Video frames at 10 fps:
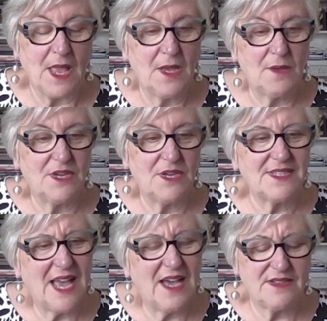
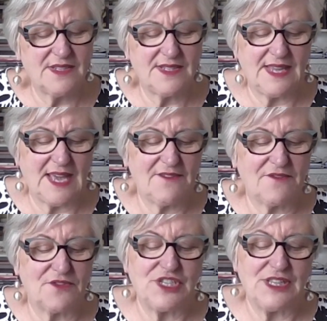Because how does the
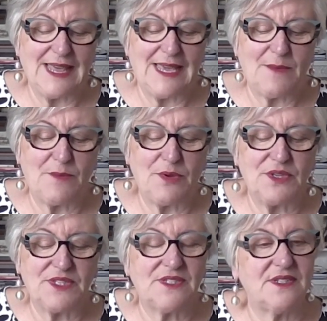average lay
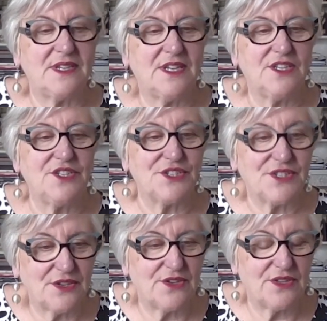person
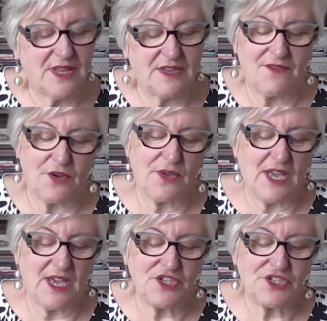discern that
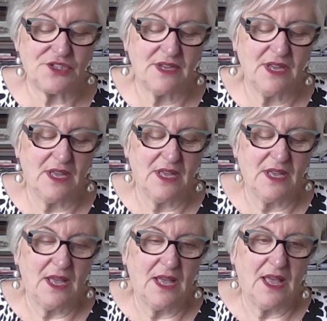vocation?
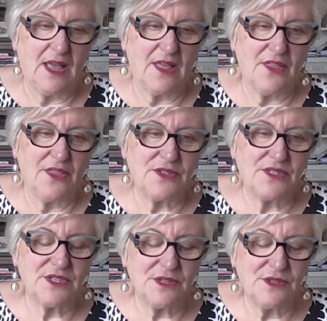
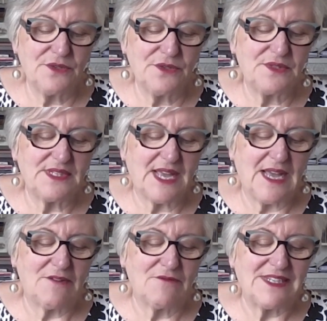Those clues
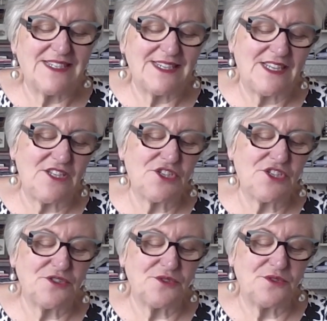are written
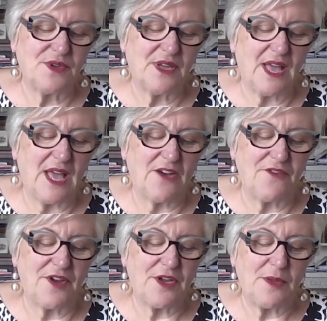into our
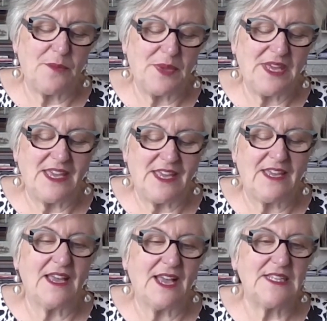very
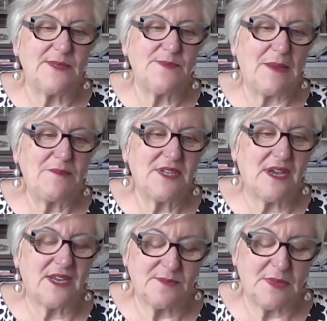being as
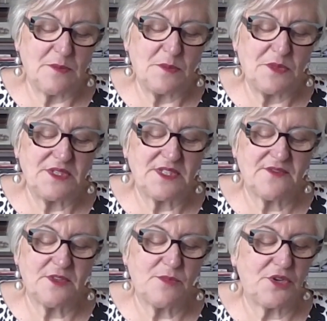baptized members
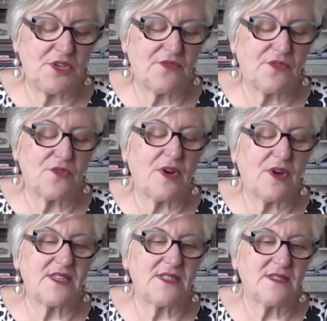of the body of
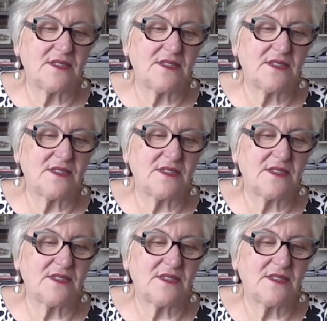Christ.